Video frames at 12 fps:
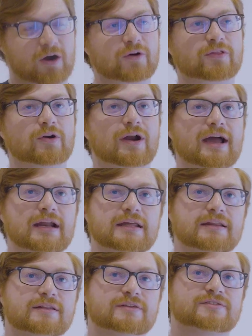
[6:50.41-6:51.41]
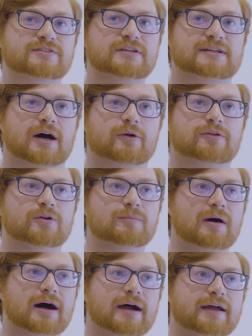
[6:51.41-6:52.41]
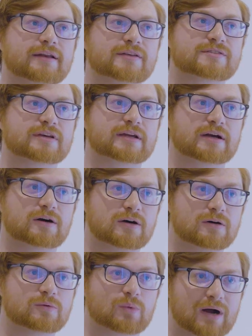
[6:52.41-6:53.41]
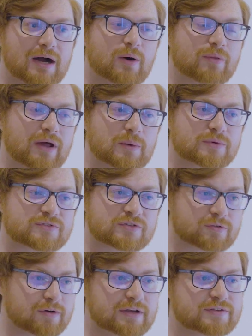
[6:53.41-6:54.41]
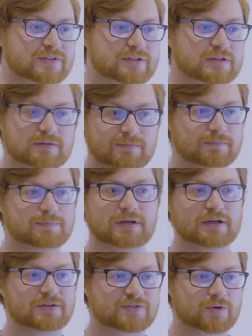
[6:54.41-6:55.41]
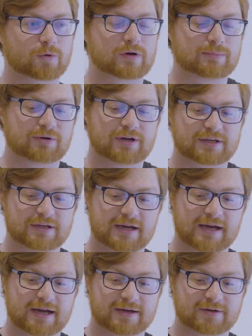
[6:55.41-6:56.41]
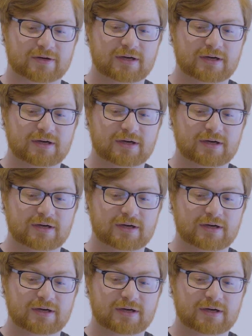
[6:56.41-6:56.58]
Are there any that stick out in your mind as like, oh wow, that was a crazy big story breaking hack?